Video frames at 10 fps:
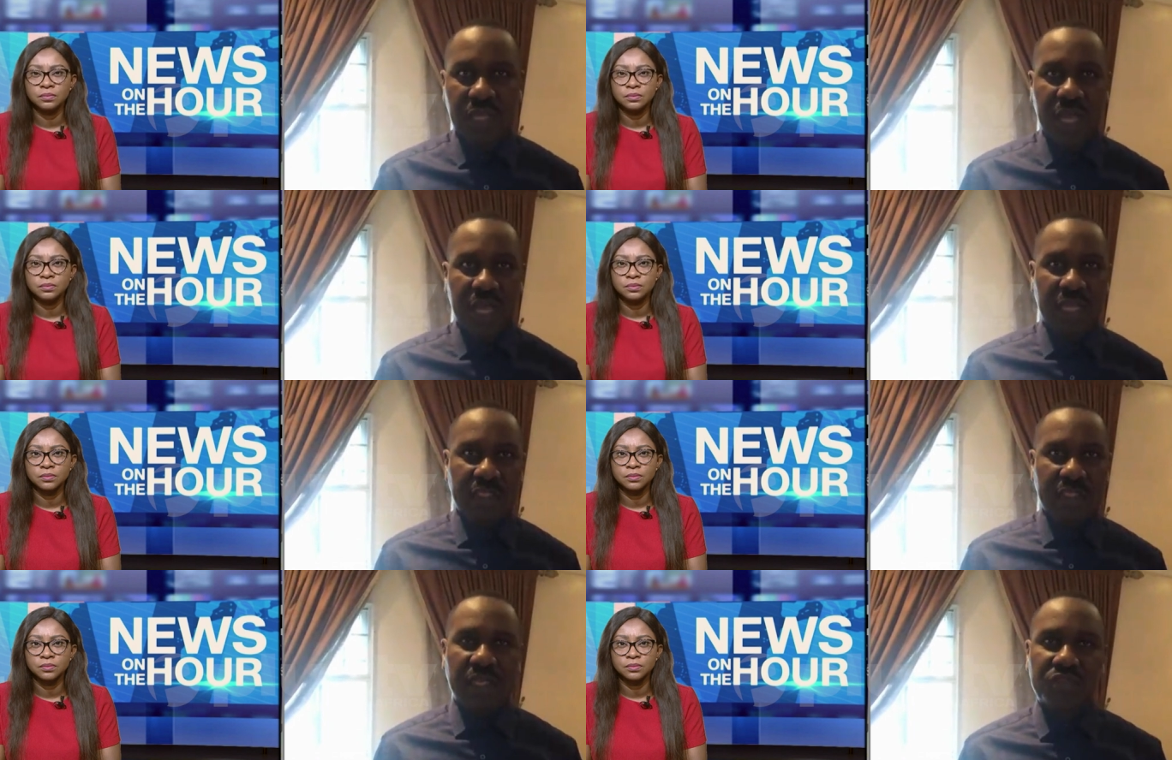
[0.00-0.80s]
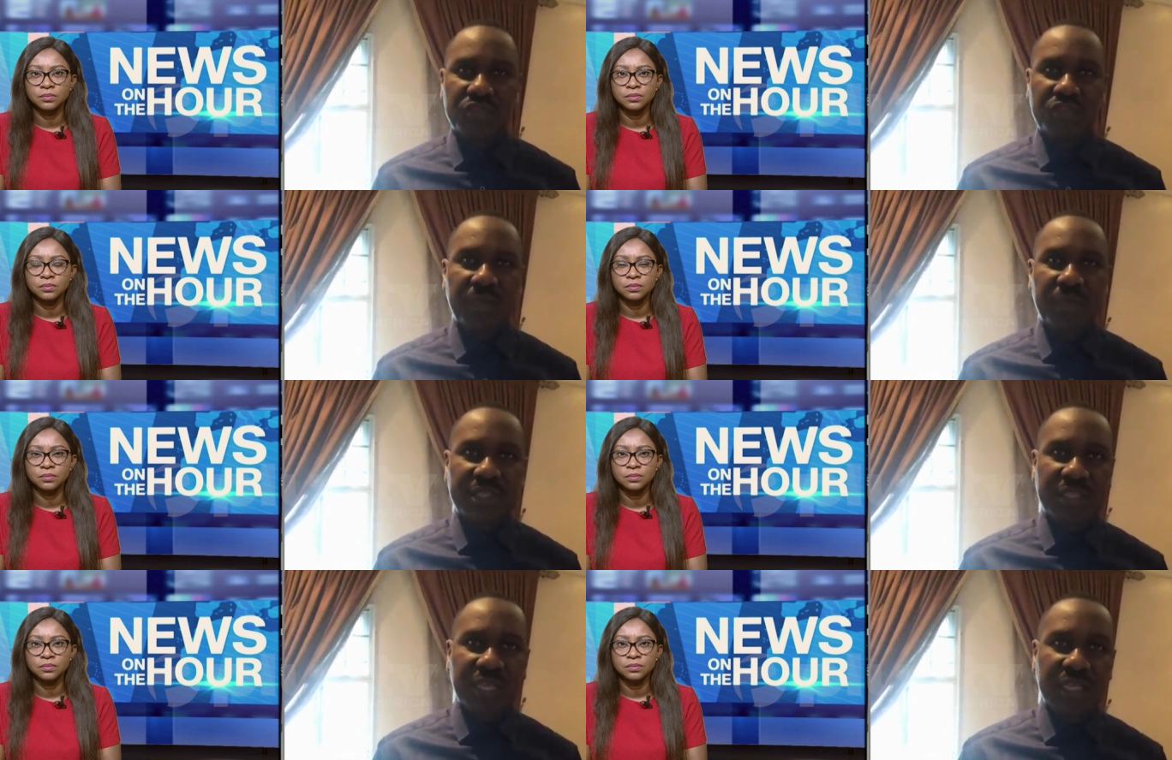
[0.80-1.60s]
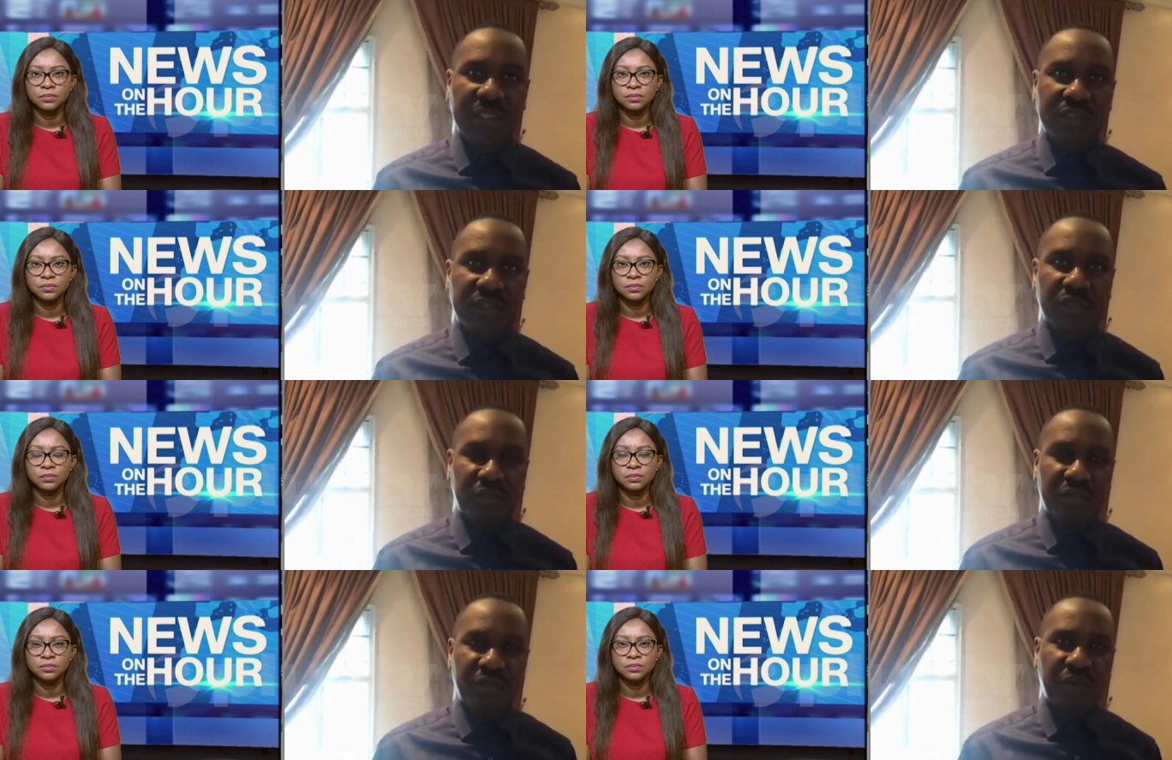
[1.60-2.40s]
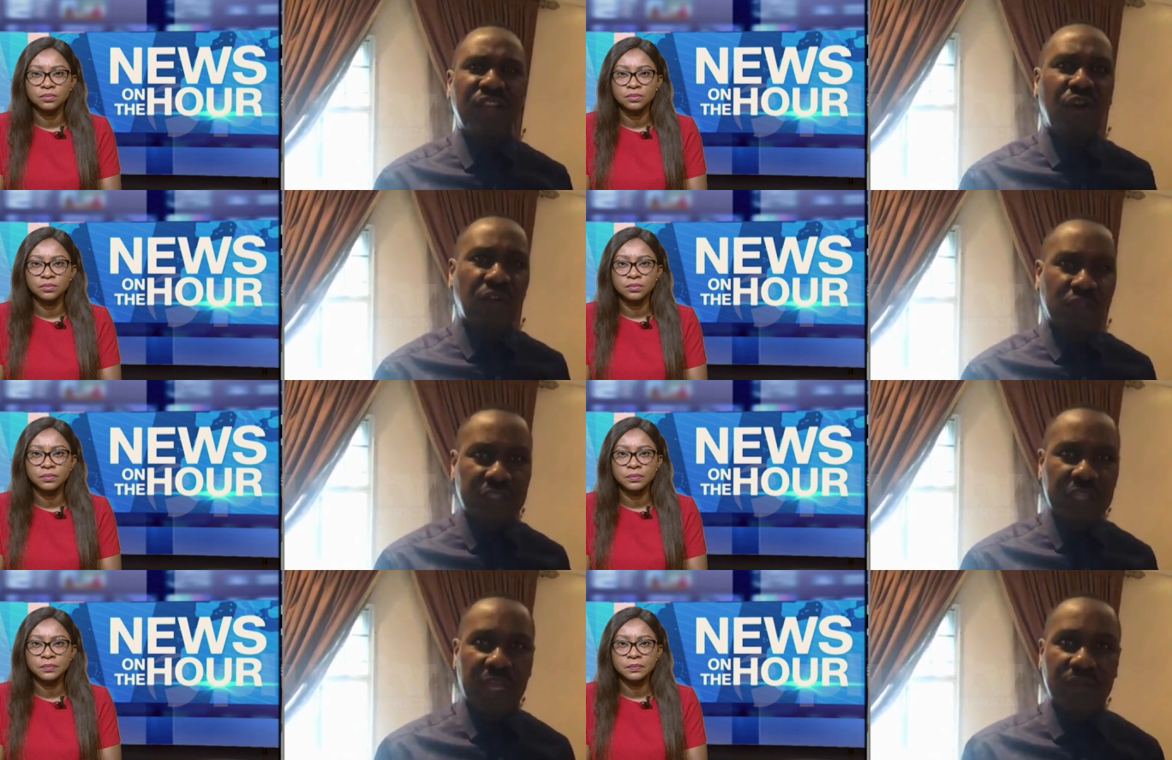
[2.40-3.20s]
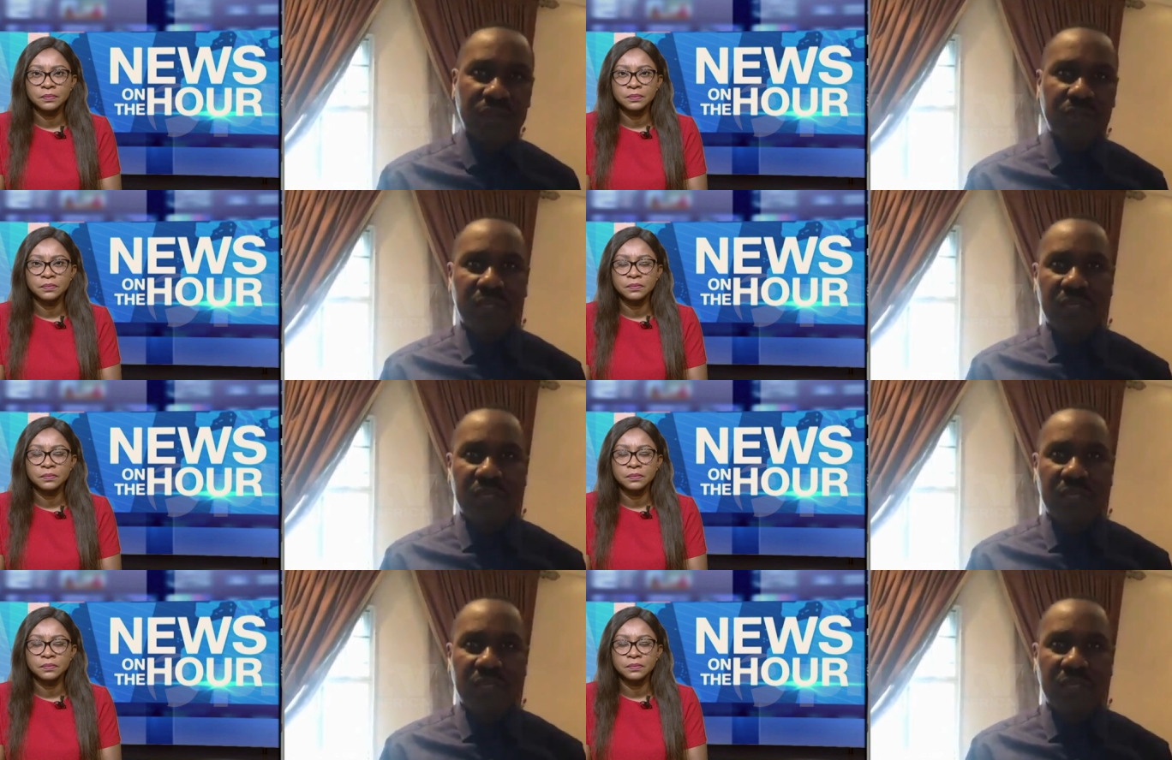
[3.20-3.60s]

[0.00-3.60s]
Speaker 1: And to some extent, before the lockdown,